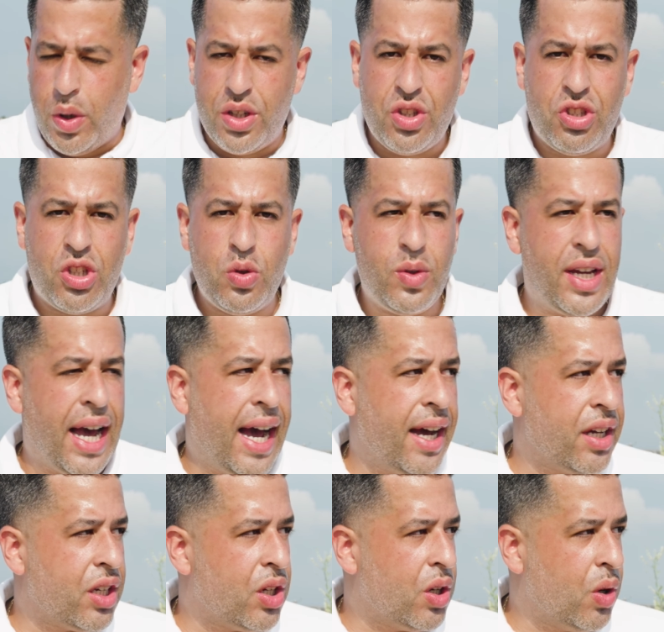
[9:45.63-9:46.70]
Once you
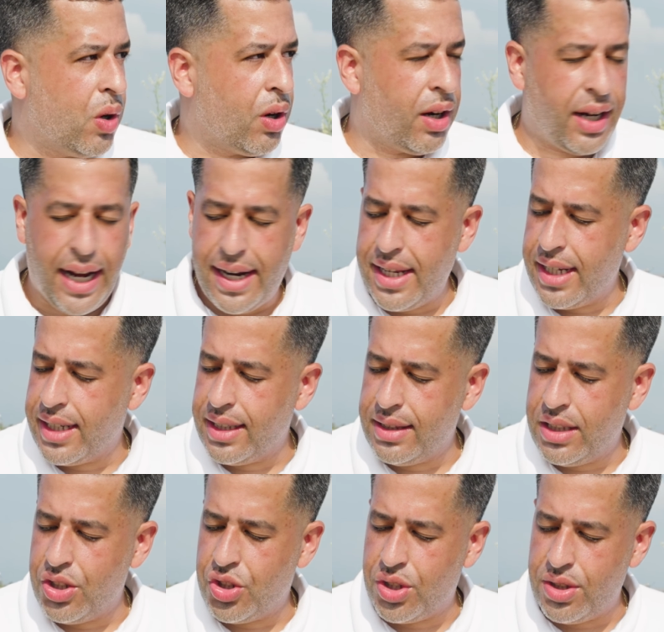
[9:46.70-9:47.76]
got your lighting
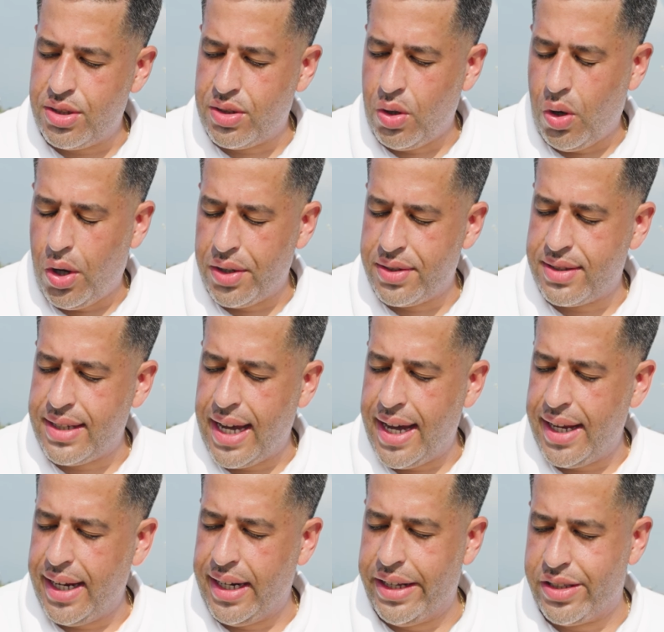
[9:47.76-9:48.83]
conditions all
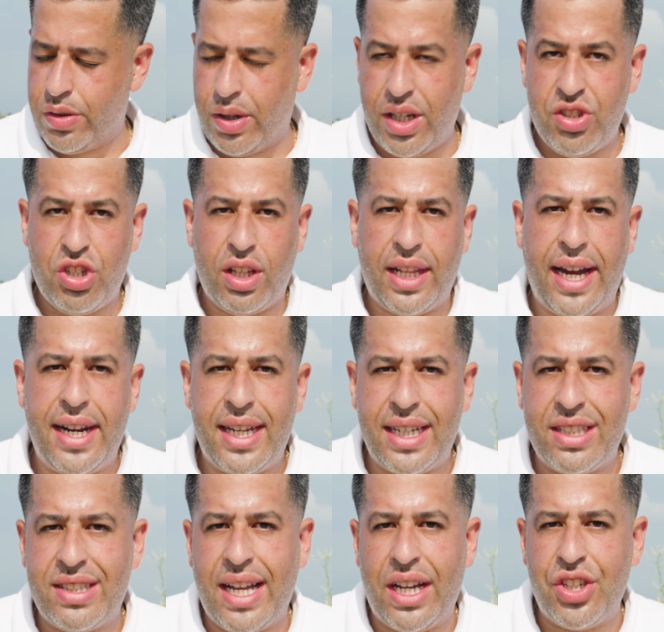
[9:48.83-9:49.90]
set, and as long as your lighting
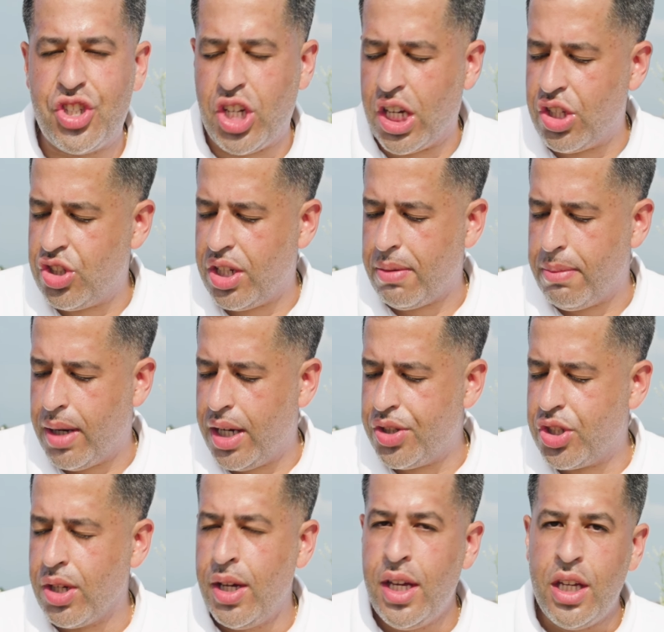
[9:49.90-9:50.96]
is not changing
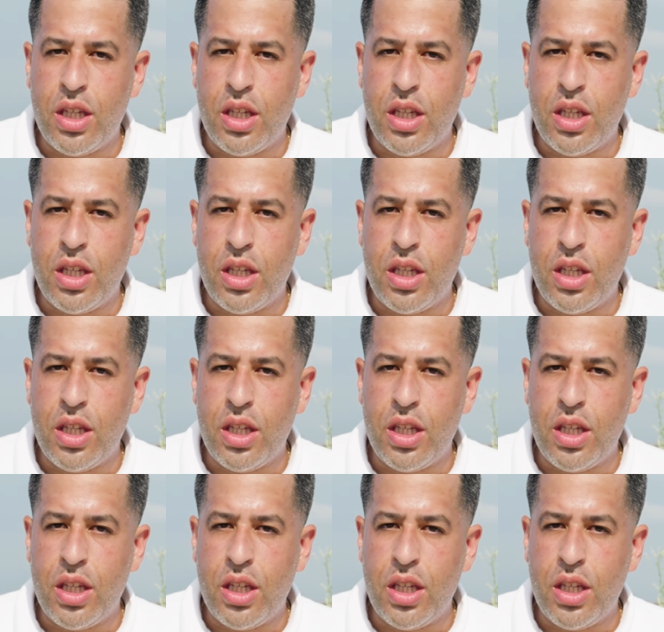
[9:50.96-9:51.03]
much,